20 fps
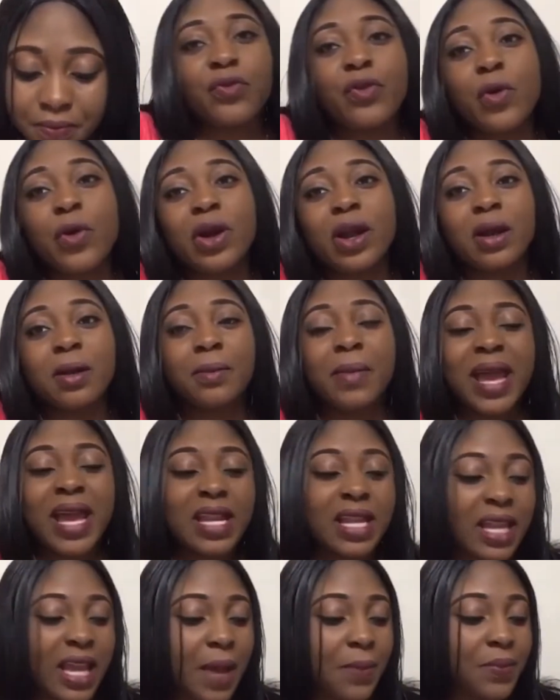For a
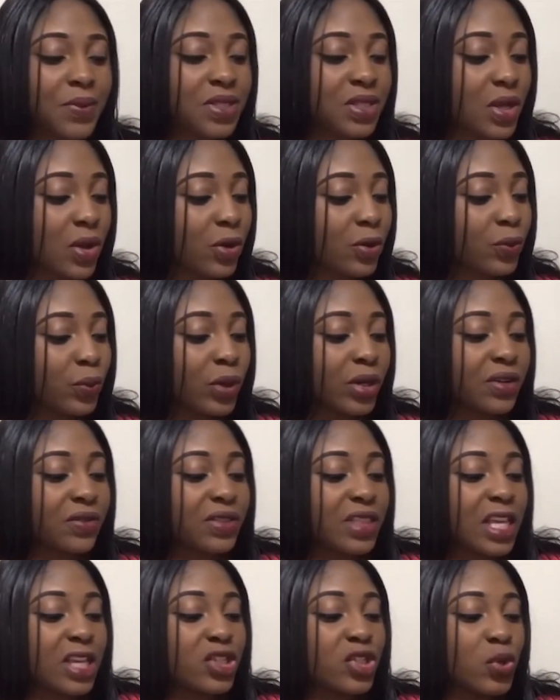manic episode, one of
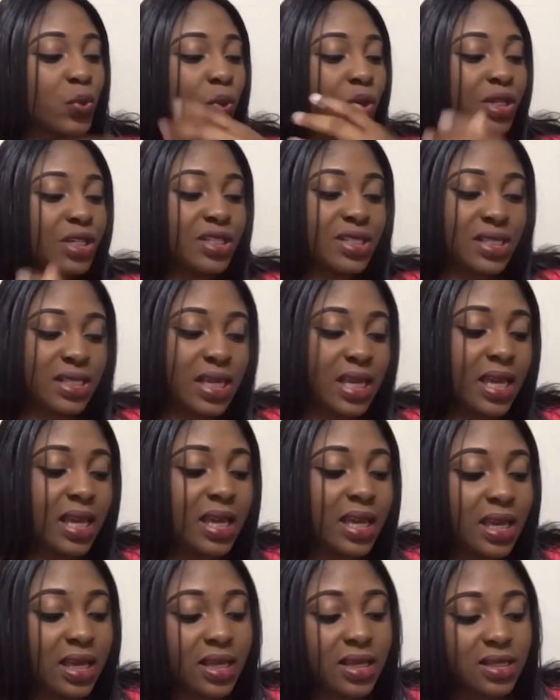the things you want to
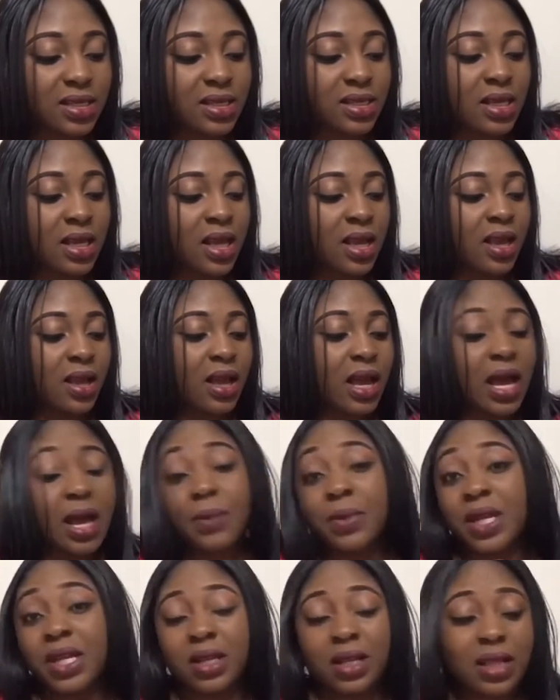see is
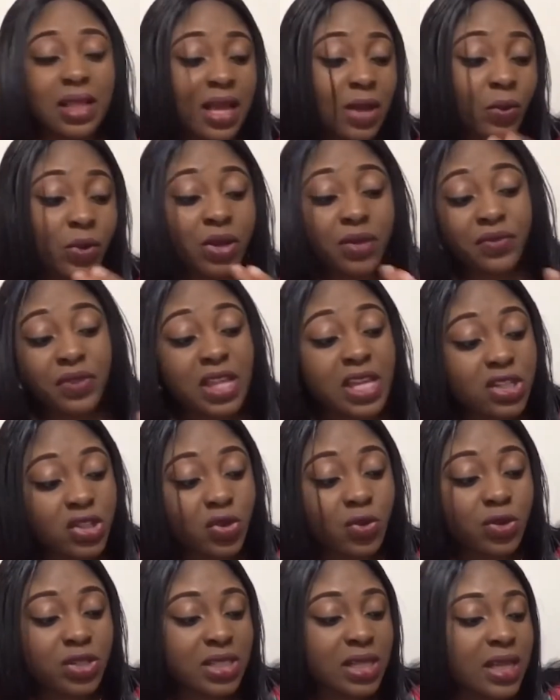in the client. One of the things
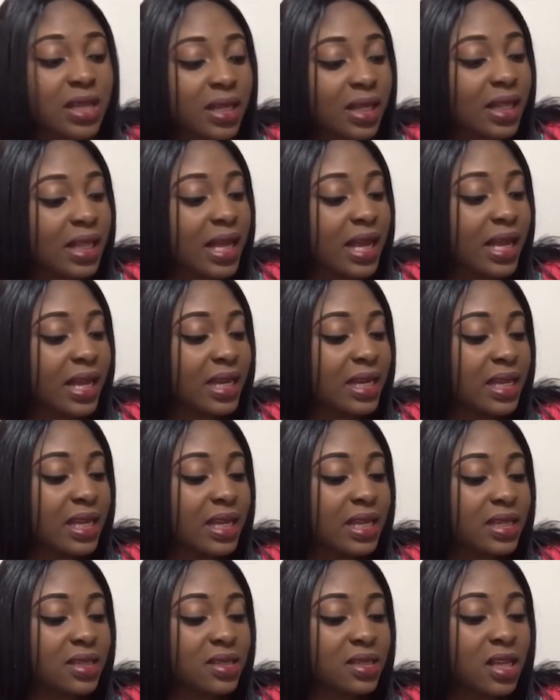you will see in the client
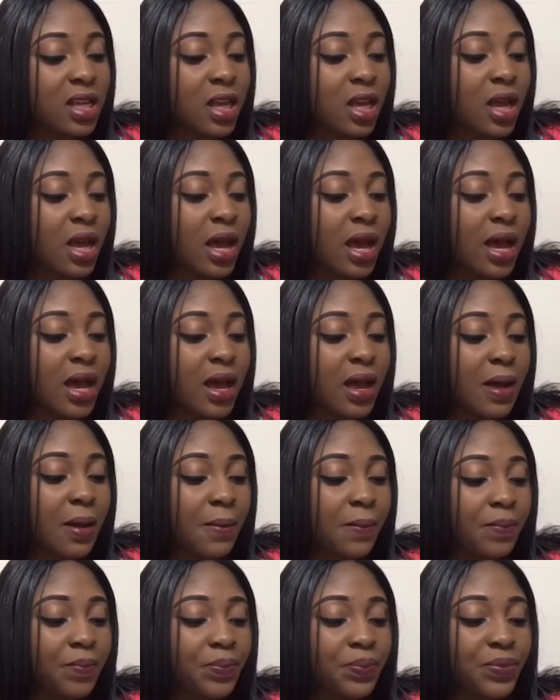is
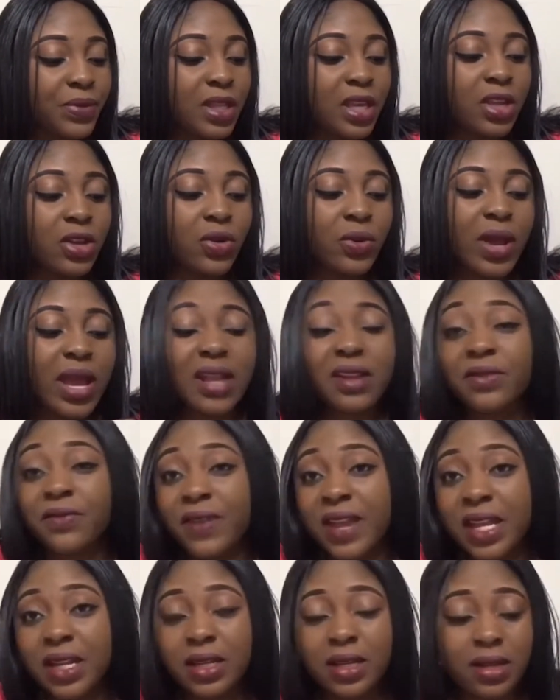
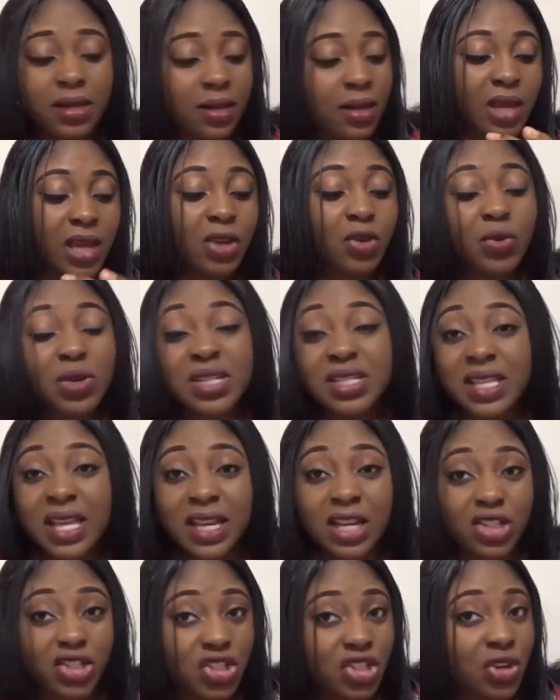elevated, increased
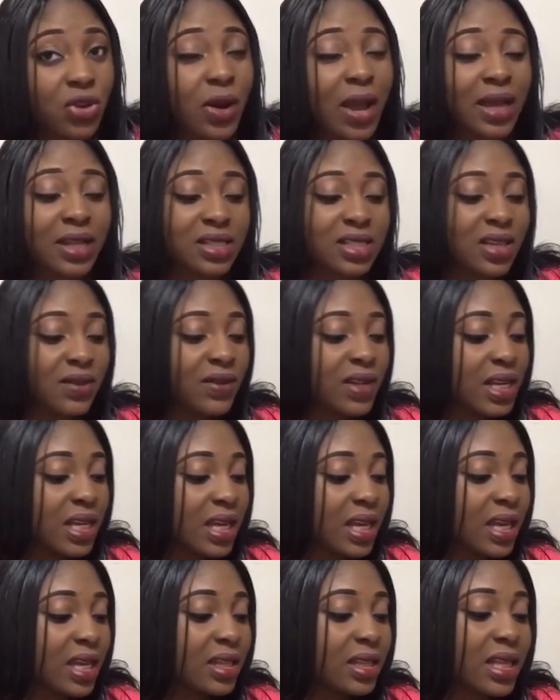energy or
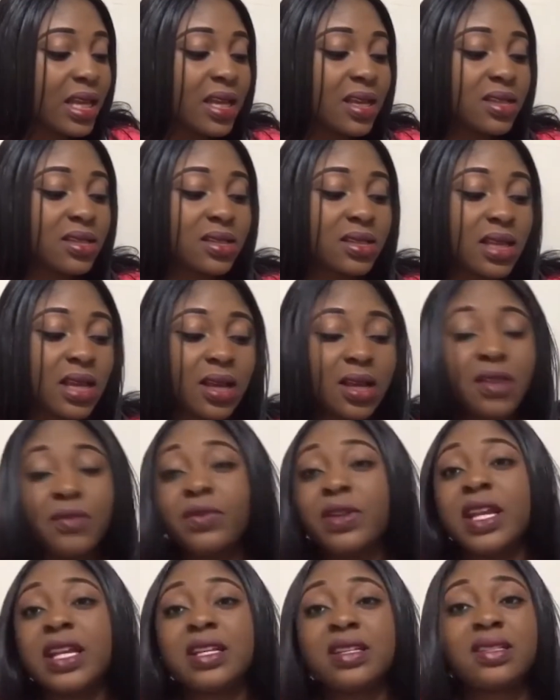activity. There's
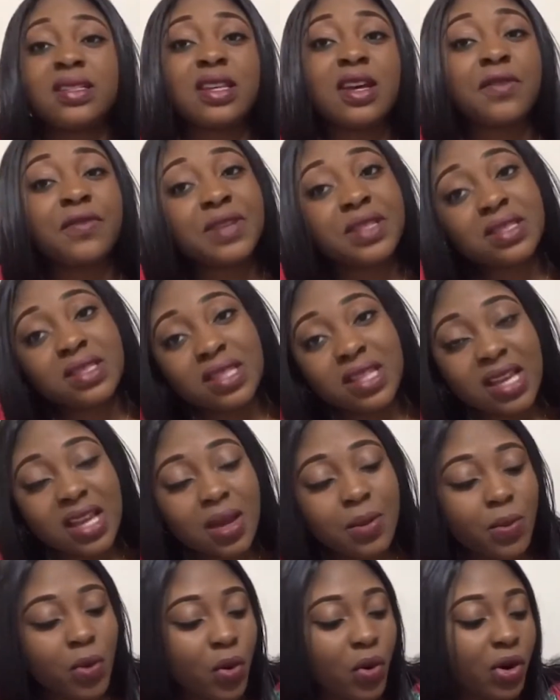inflated
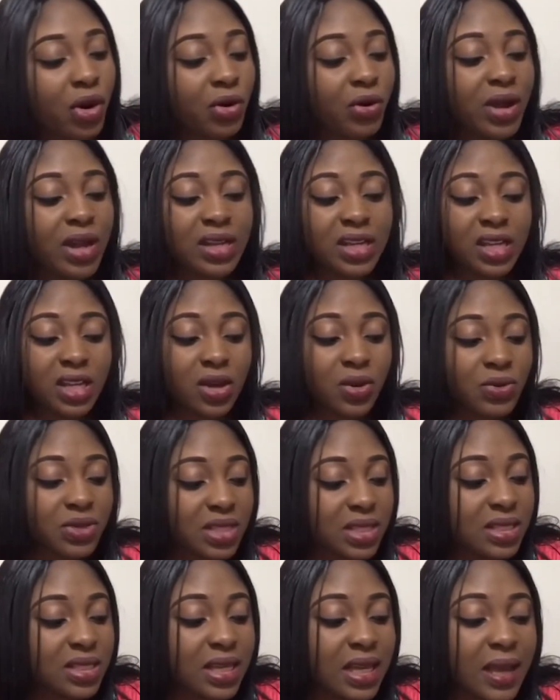self-esteem or
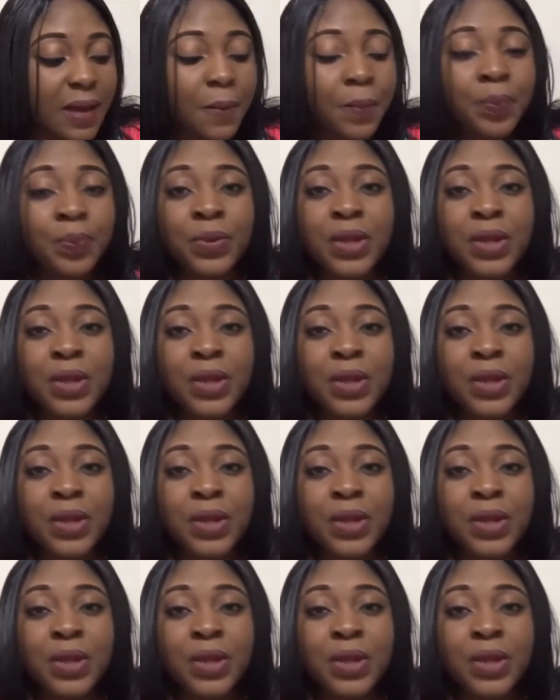grandiosity.